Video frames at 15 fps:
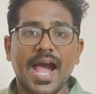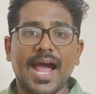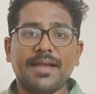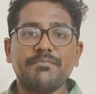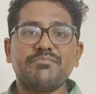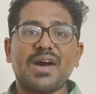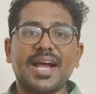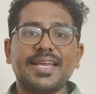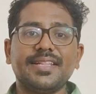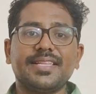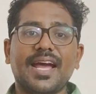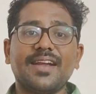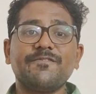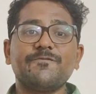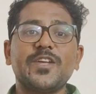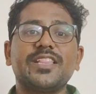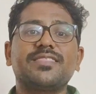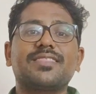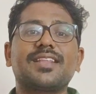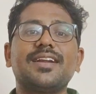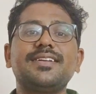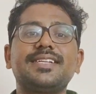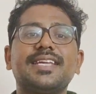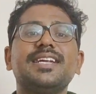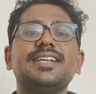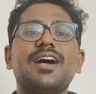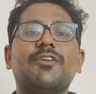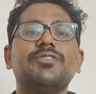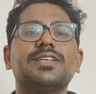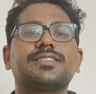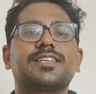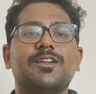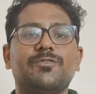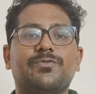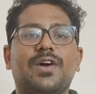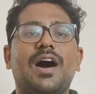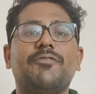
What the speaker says: And by that we threaten ourselves.